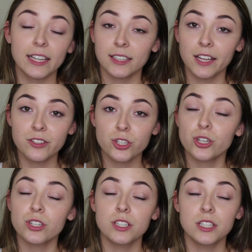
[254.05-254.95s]
that
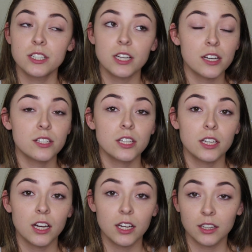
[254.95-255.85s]
cleanser
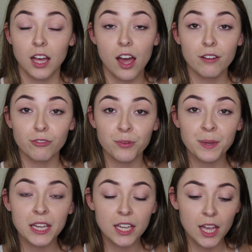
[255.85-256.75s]
does a lot for
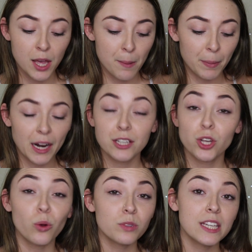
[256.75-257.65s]
me, but I
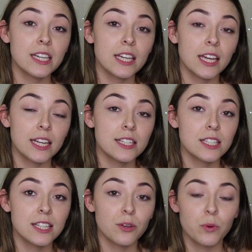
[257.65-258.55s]
don't think
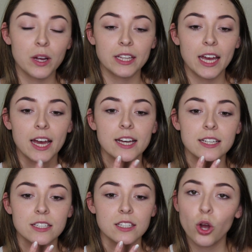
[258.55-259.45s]
it's the one that
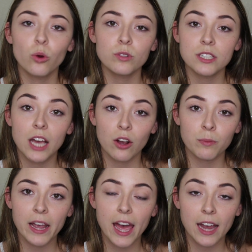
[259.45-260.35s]
has toned
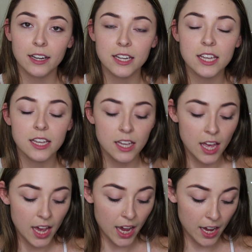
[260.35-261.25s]
down my acne.
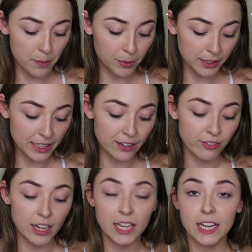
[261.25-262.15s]
I
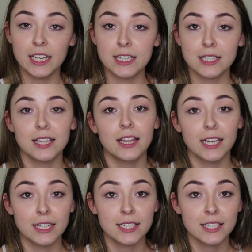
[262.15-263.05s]
believe it is
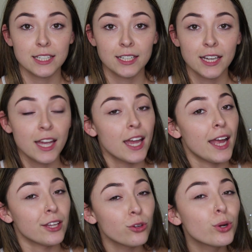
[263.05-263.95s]
this.
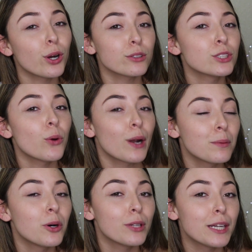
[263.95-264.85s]
And you girls know what
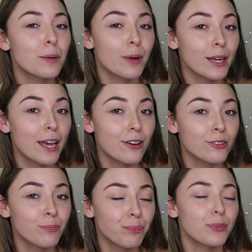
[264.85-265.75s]
I'm holding up right
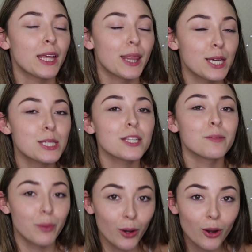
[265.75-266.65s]
now. This
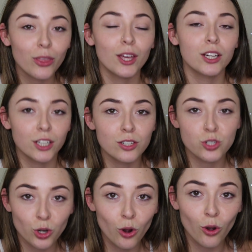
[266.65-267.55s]
is birth
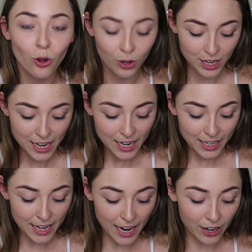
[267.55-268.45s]
control.
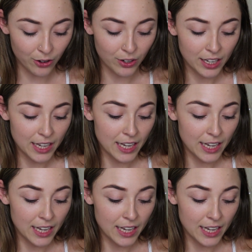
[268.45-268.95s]
Now,